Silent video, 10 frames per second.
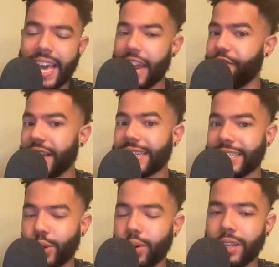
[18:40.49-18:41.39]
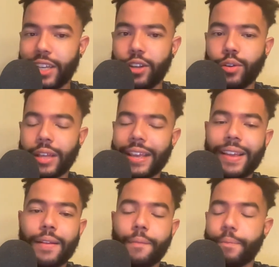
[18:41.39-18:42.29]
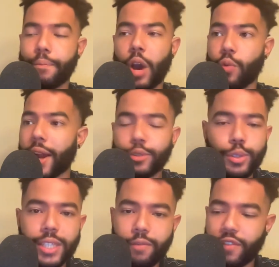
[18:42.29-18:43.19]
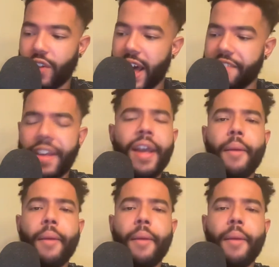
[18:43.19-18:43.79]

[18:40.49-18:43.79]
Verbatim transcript: And if he could still continue to hit around 275.